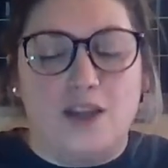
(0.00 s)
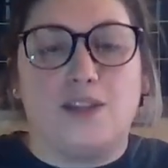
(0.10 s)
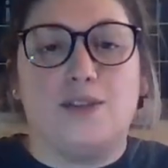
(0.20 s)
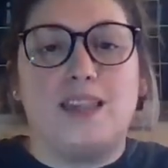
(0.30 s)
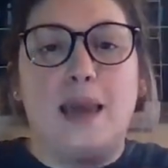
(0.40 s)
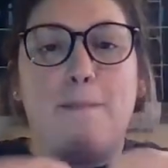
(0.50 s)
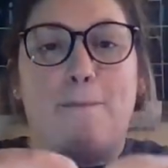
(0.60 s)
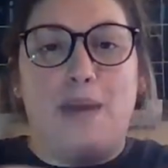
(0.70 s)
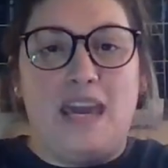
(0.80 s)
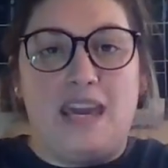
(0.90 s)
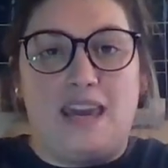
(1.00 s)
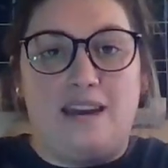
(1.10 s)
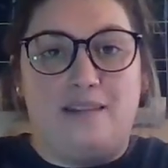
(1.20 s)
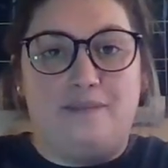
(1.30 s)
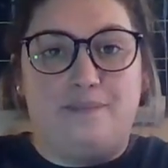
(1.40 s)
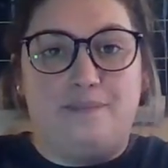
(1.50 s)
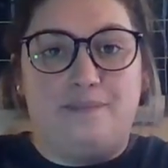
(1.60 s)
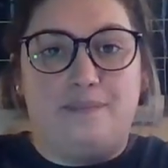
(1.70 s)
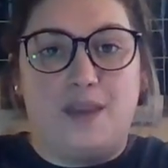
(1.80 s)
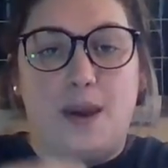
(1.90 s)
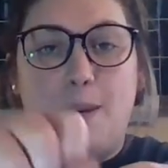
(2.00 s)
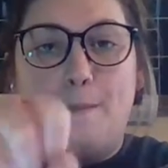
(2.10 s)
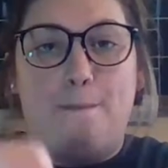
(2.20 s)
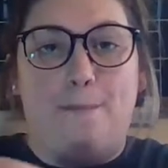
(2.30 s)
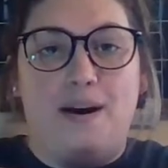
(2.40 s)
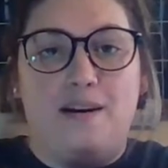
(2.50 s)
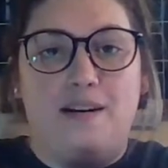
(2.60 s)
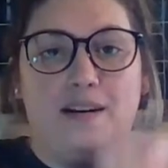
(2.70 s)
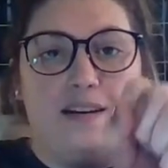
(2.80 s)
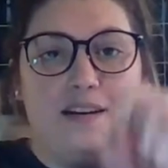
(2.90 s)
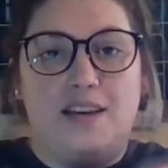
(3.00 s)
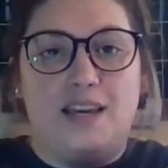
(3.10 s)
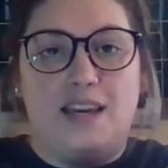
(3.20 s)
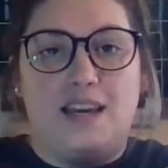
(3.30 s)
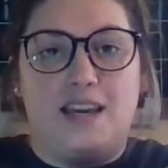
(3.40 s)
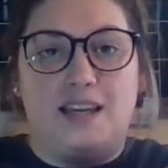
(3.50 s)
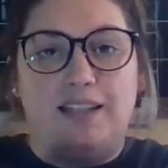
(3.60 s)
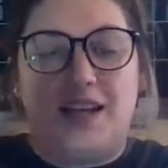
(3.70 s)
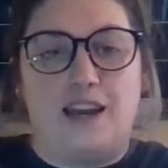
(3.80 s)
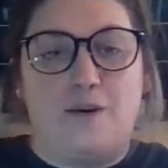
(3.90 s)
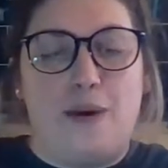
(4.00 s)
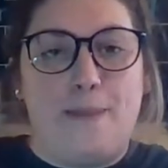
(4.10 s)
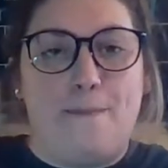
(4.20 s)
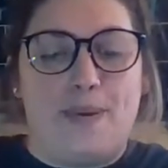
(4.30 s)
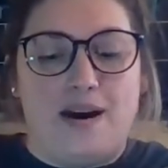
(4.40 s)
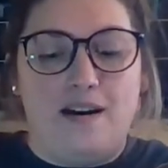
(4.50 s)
So say B, B, E. Take away B.